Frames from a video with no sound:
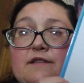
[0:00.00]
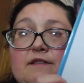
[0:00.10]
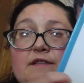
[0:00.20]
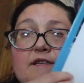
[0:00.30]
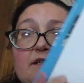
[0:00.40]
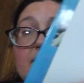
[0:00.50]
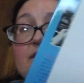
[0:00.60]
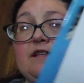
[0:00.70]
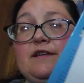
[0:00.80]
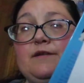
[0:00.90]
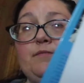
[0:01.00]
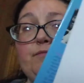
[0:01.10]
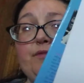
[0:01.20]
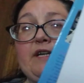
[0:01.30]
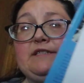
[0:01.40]
there's the
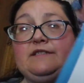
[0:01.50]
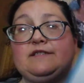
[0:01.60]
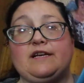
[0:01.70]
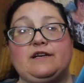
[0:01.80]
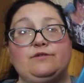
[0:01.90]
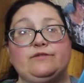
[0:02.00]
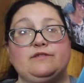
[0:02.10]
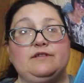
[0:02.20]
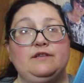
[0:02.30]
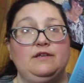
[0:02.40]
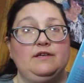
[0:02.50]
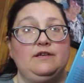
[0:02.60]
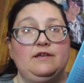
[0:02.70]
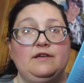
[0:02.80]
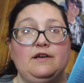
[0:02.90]
prince that goes
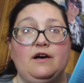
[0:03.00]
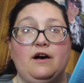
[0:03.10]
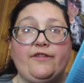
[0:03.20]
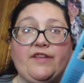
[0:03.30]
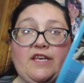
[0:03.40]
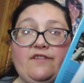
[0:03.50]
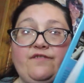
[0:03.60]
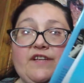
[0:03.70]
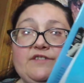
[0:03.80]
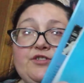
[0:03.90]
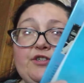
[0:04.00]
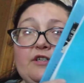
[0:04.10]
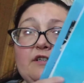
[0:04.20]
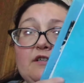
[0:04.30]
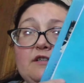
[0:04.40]
on the adventure.